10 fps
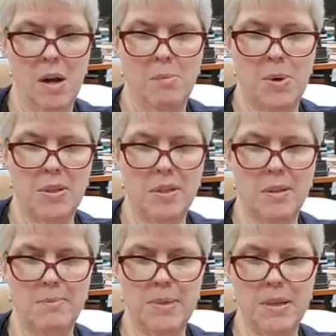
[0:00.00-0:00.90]
pressing
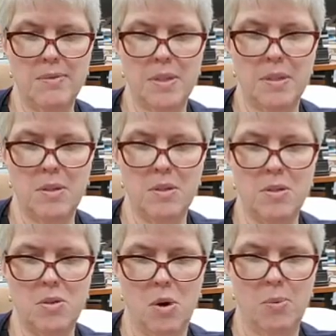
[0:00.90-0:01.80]
themselves into the
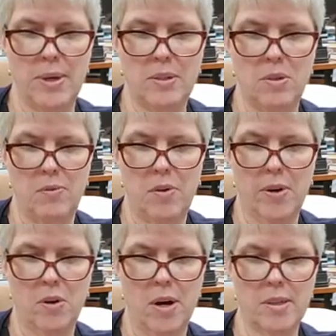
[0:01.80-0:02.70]
doorways to
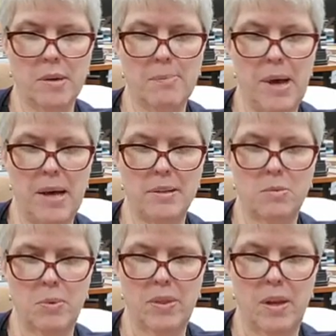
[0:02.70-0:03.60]
avoid crossing paths
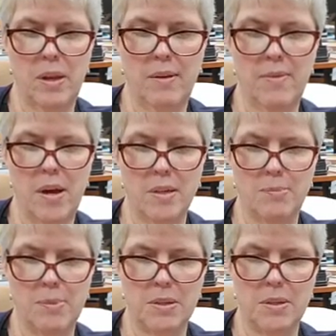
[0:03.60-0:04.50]
with any of the
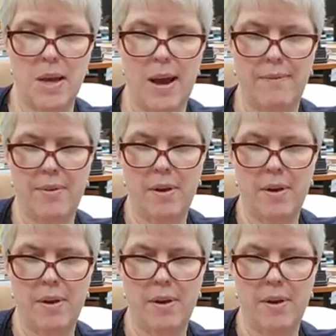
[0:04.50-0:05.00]
hospital staff.